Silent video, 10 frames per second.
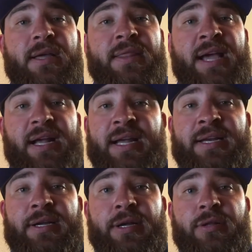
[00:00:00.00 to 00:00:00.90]
That kind
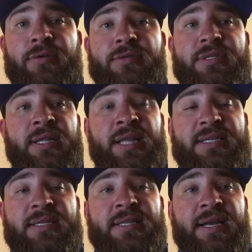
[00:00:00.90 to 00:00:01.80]
of concludes the
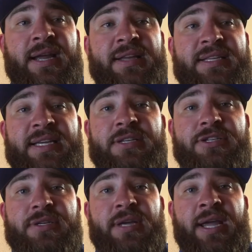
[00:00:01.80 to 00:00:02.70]
lesson that I
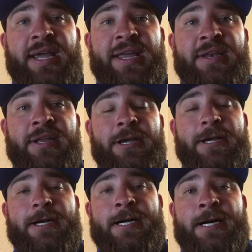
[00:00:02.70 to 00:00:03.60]
teach, and
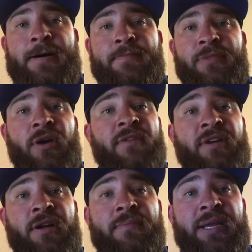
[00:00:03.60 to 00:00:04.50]
there
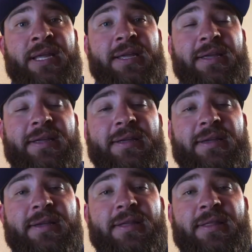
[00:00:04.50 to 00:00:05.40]
are many
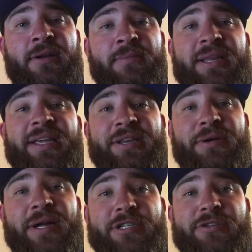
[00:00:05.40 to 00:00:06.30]

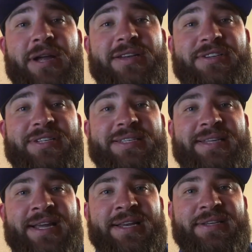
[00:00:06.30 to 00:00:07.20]
indirect strategies
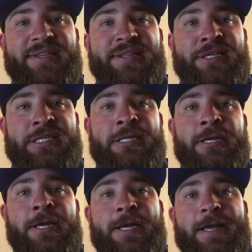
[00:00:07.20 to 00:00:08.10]
tied into this,
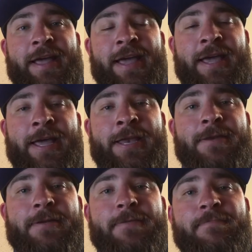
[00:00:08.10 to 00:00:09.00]
and